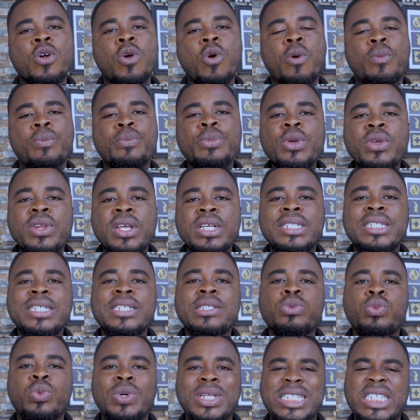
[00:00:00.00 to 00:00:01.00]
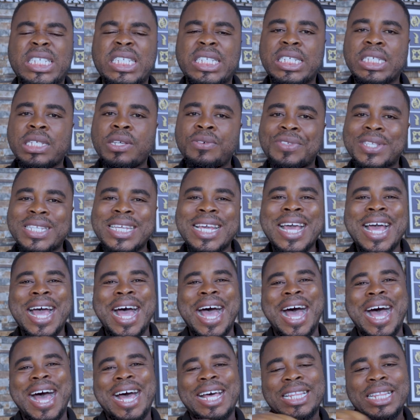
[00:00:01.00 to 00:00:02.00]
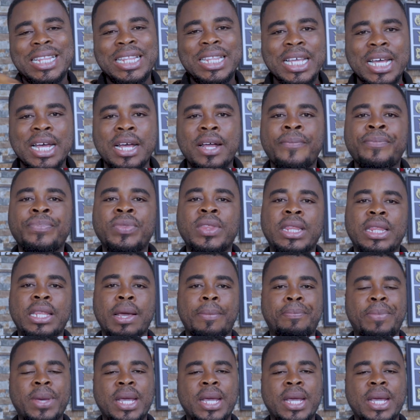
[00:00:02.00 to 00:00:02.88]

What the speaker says: communities with chiefs under the